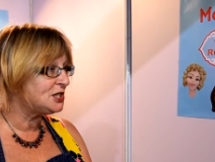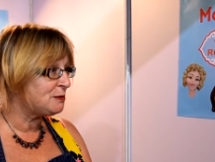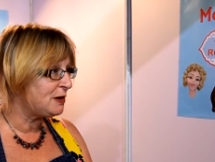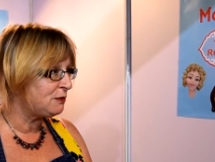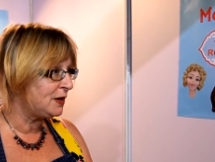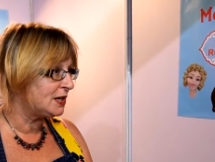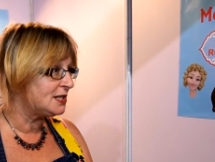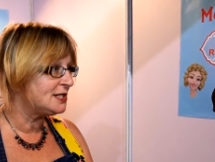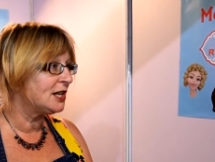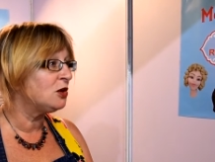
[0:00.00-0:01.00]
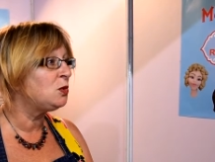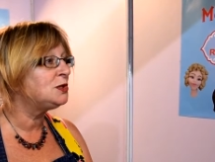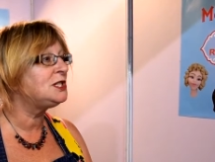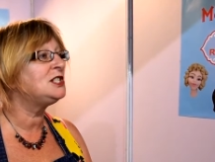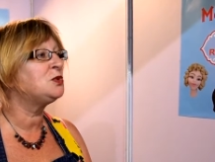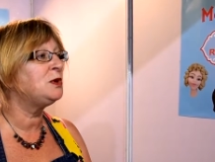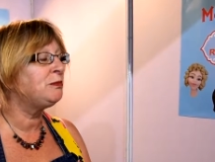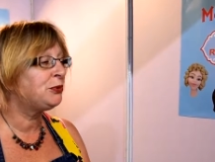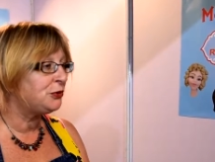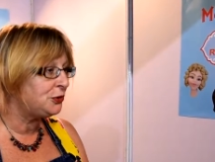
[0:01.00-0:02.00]
to make figures and I wanted to
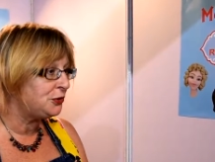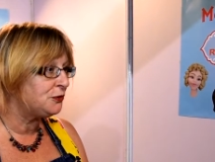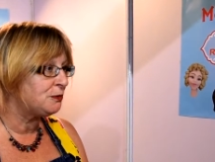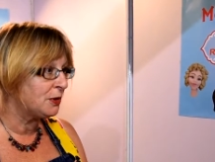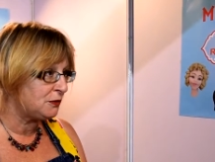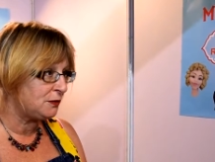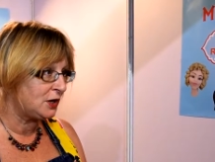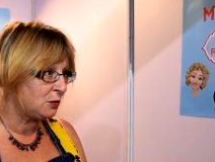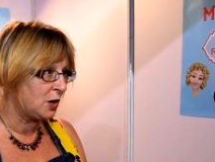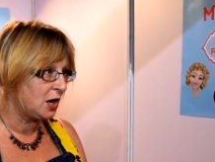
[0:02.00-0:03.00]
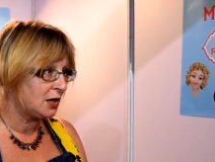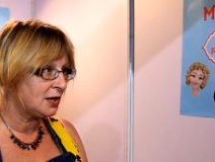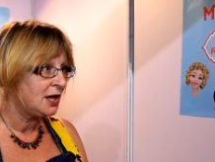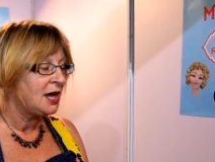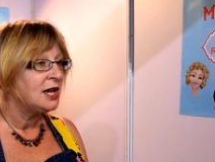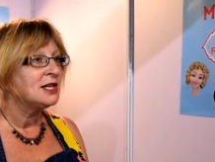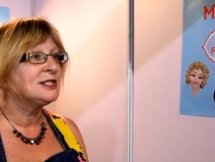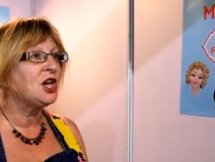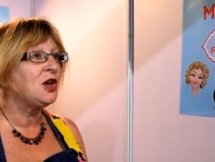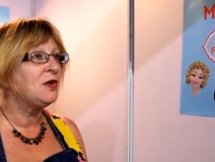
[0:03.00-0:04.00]
improve my figure work.
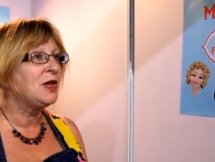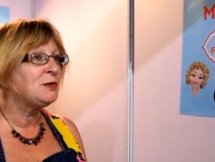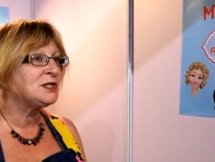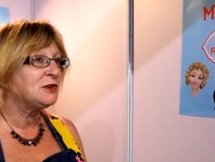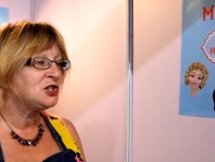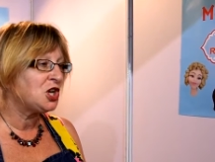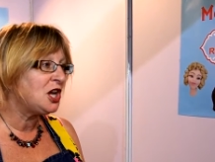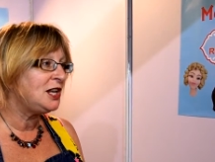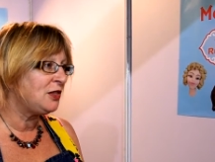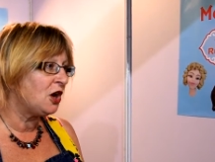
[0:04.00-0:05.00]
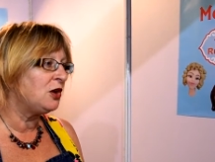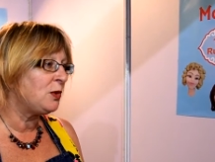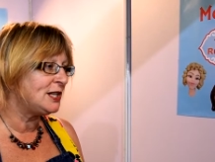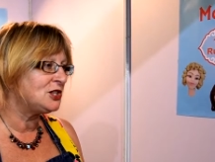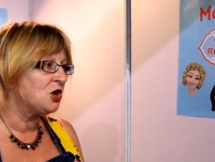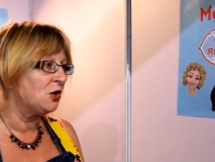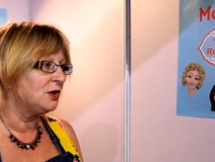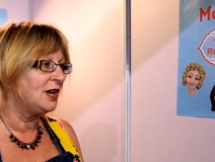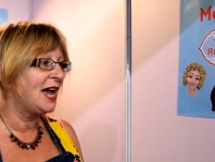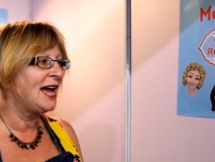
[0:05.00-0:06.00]
So it was a journey that I went
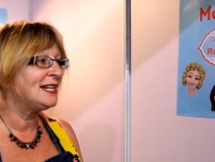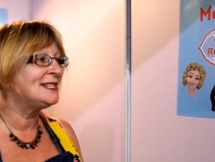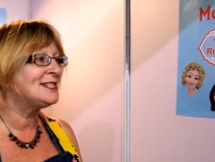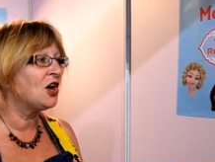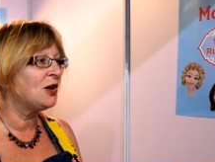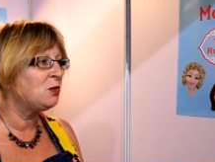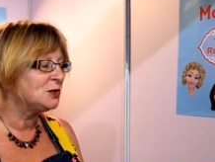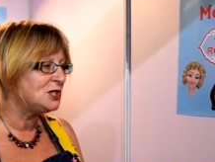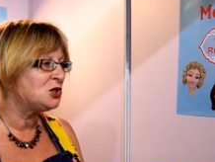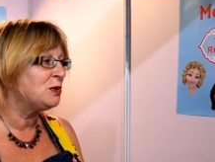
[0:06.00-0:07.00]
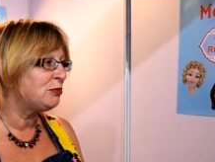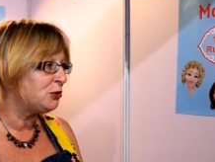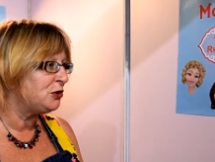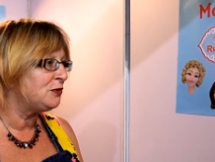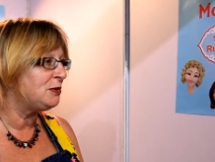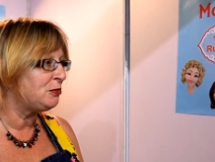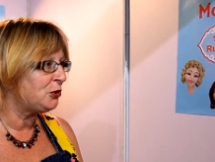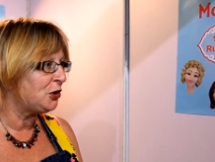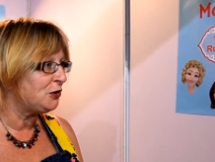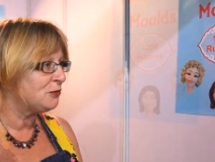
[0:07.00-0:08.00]
on and I wanted to improve and
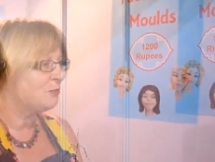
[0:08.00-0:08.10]
improve.